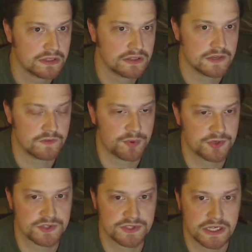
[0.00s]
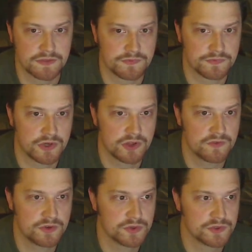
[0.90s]
if you put yourself in front of the
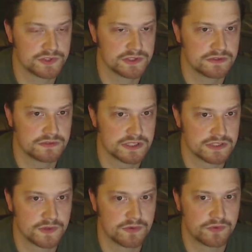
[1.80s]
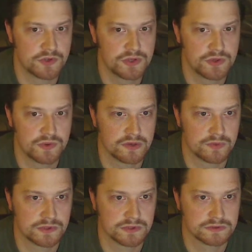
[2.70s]
viewers and it's fun for you, it
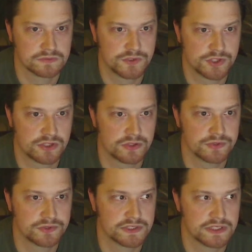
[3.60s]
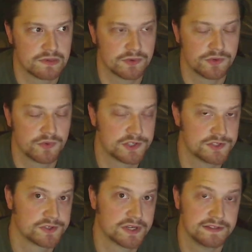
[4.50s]
will show to anyone who watches
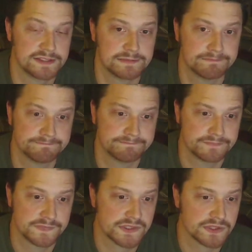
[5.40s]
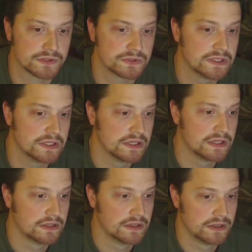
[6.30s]
your content. So
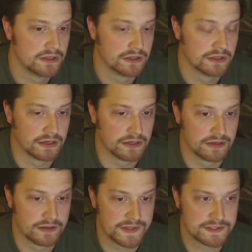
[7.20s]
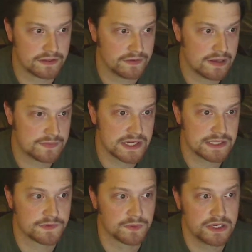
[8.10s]
uh, that's all the
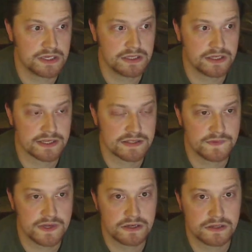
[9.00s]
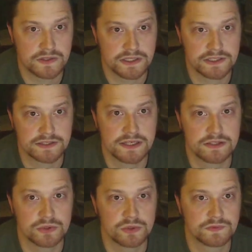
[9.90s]
updates for me as of now. Uh, stay
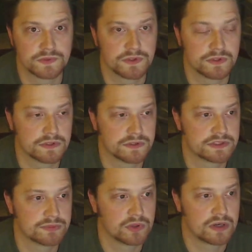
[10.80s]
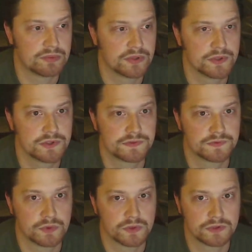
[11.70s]
tuned for some more uploads
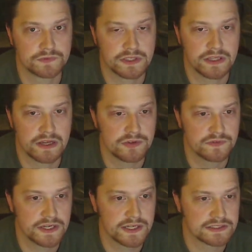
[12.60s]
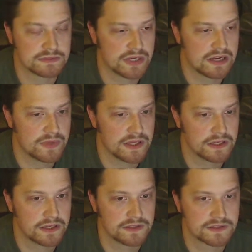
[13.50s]
for Fallout New Vegas and Batman
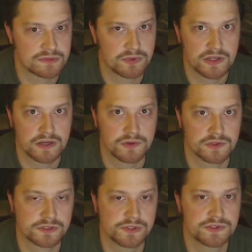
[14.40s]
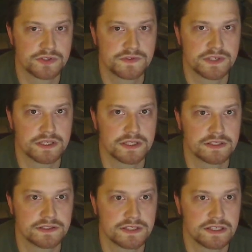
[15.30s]
and then some of the other exclusives. And then
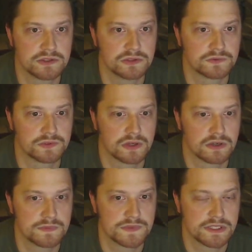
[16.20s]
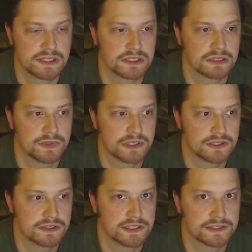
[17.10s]
stay tuned for Arkham City coming in
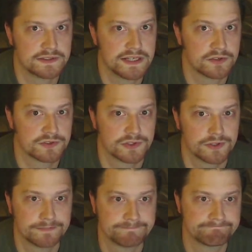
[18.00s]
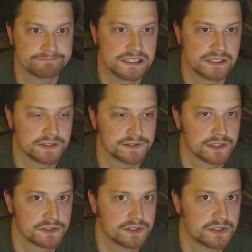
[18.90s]
the next day or so. I'll
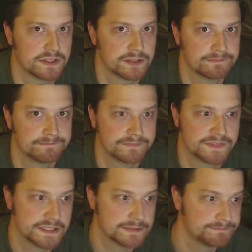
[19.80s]
talk to y'all later. See ya.